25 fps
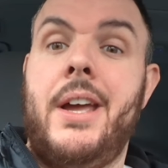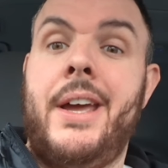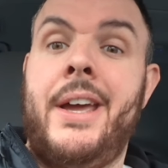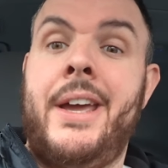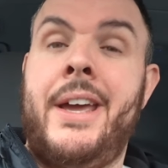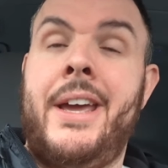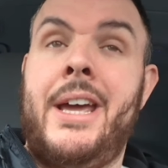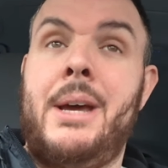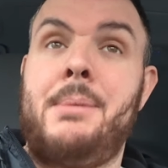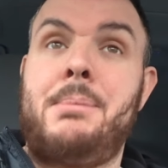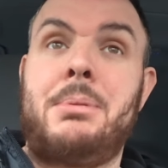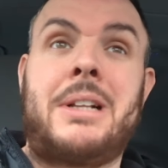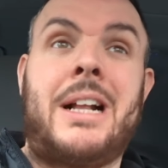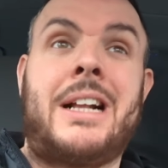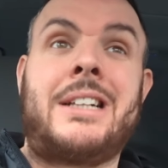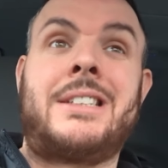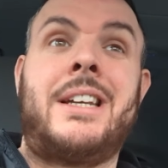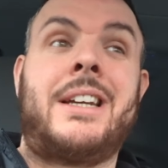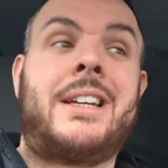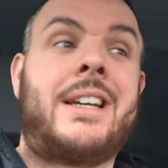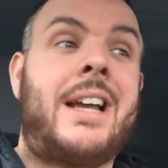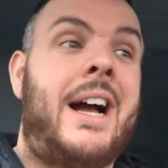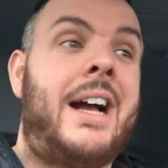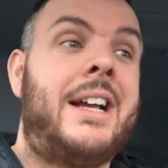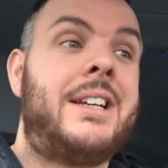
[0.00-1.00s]
But that's
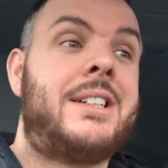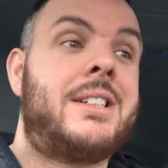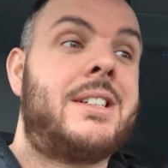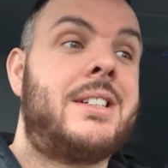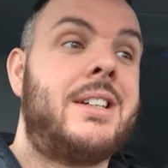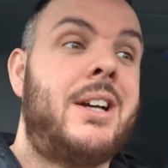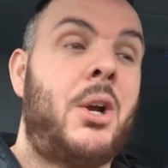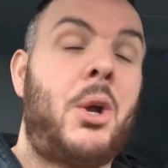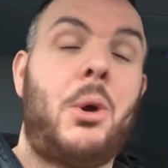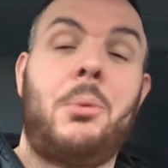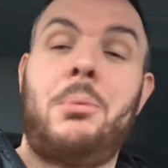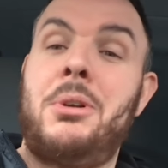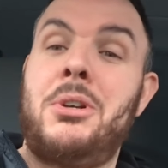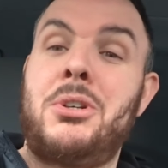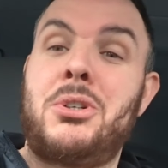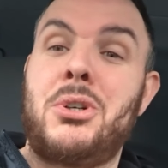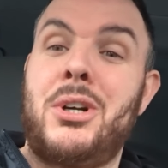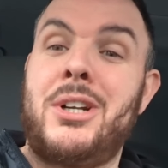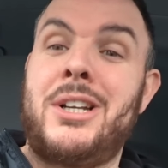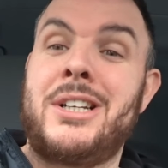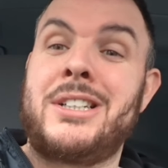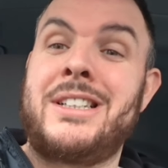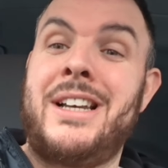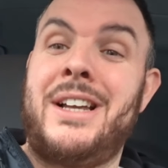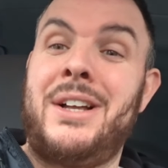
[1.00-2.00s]
it, guys. I hope you
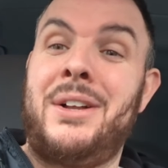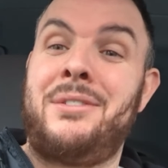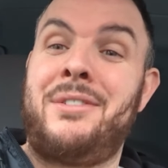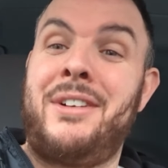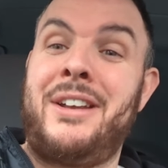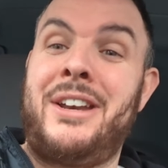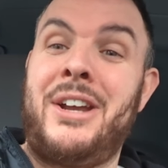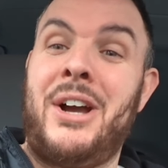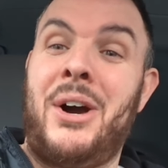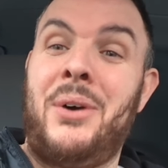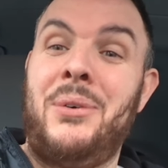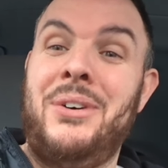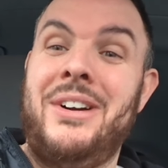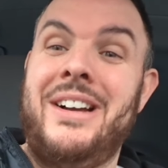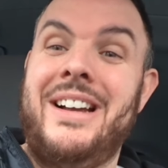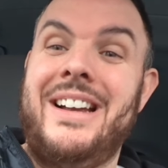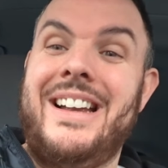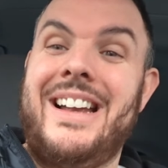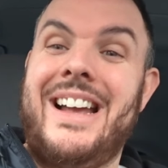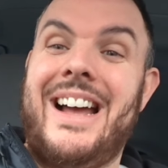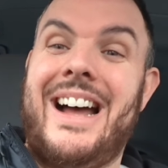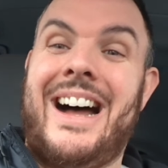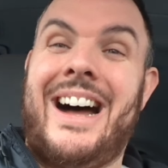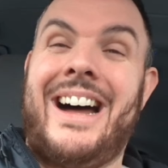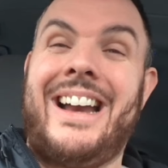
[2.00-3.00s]
enjoyed this little video.
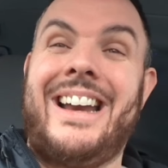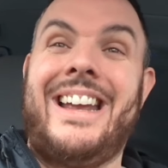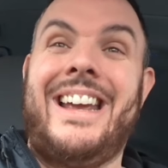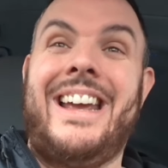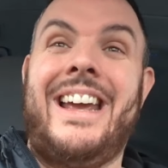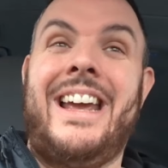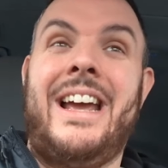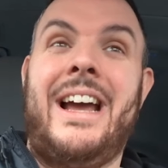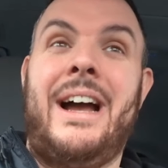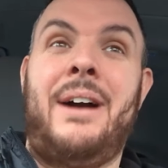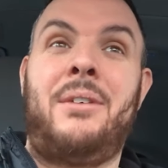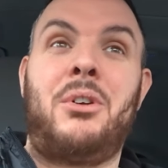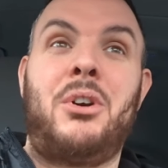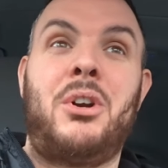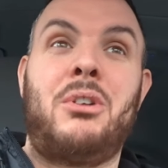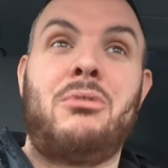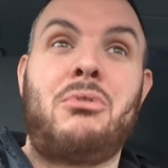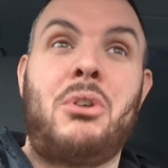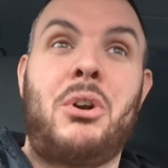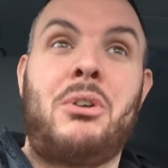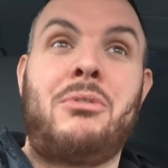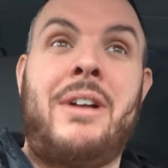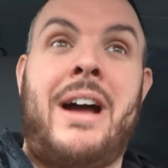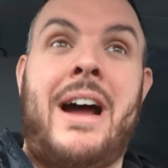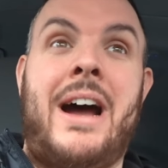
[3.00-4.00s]
And I'm going to
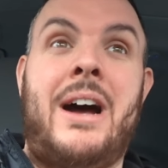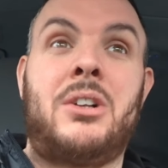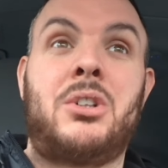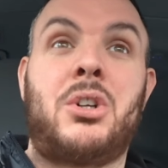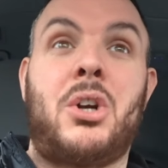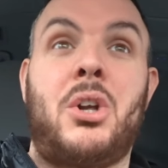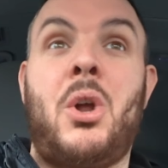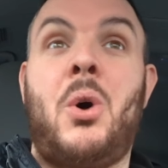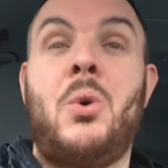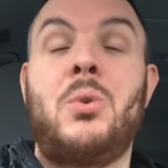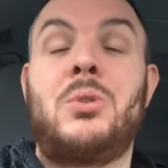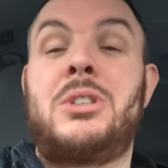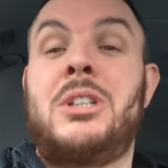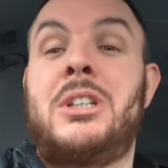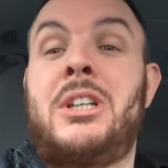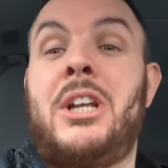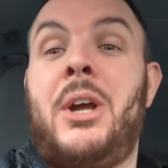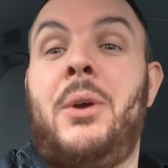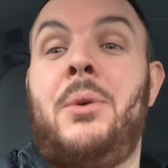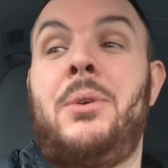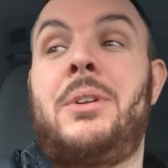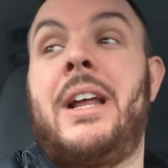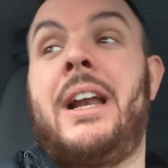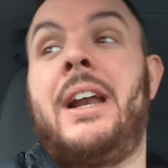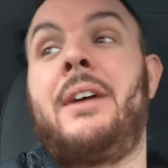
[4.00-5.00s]
run around, got loads to
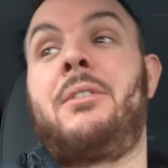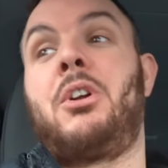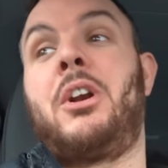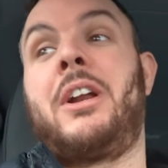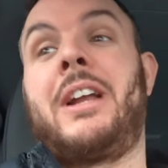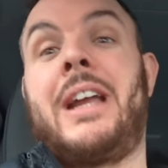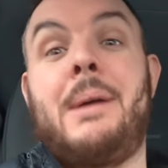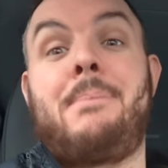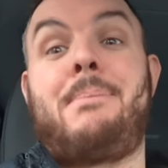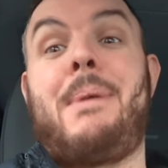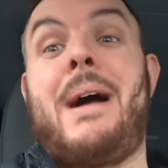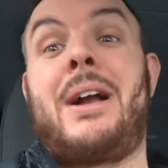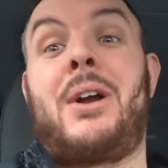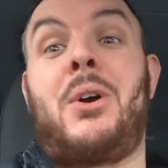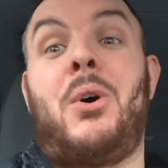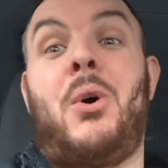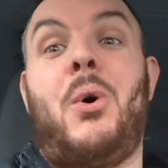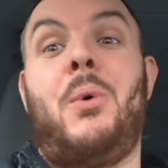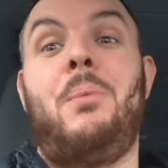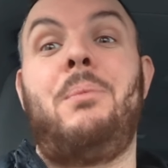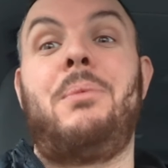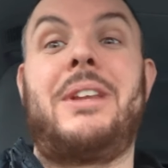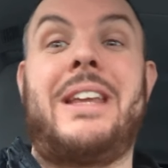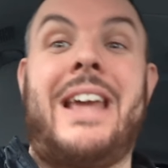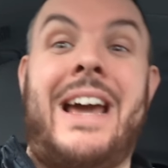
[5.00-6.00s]
do. Then I've got to get back
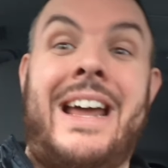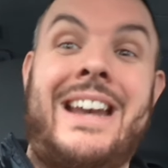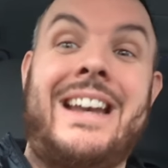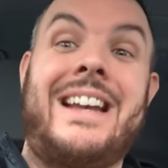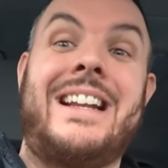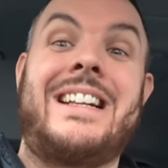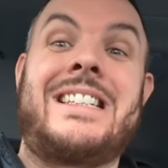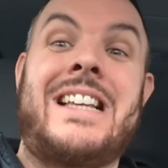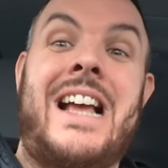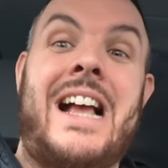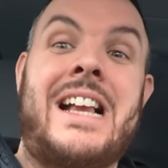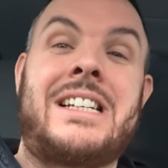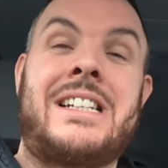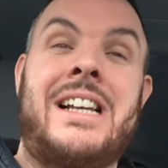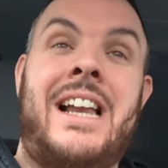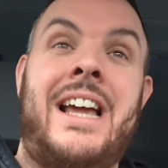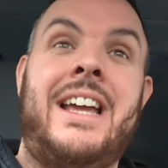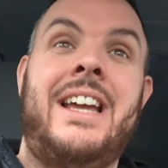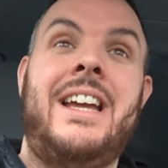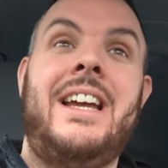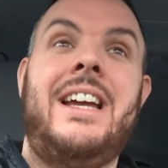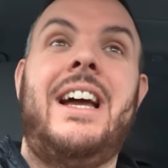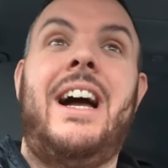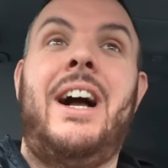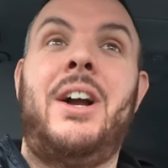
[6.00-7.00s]
home, get in a Tesla,
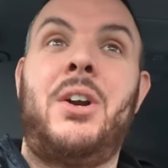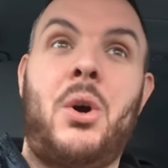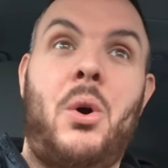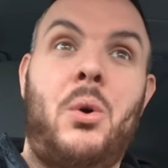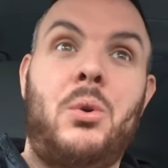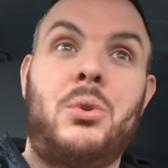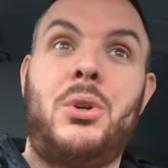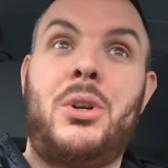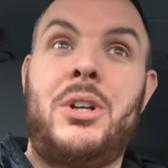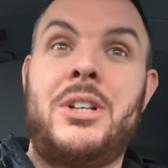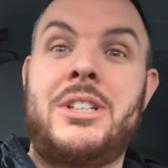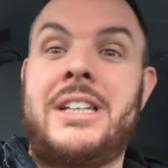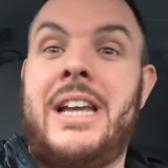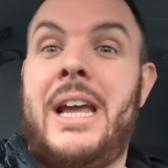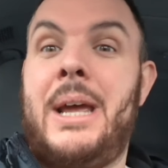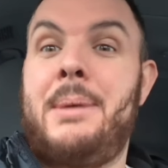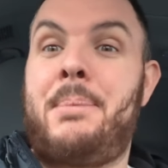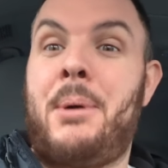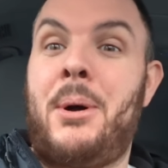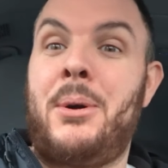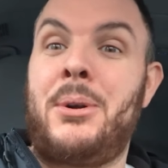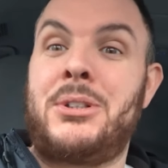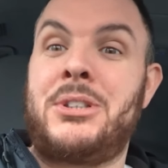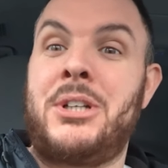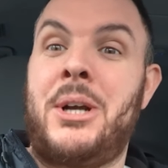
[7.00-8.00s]
and go and do this
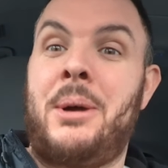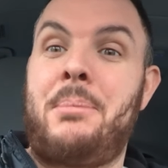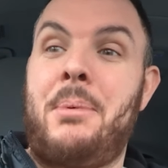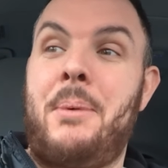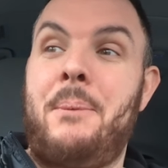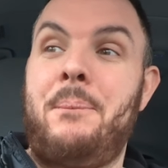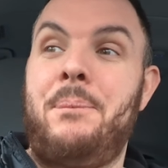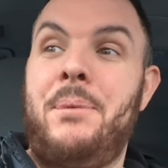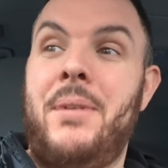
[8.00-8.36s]
airport job.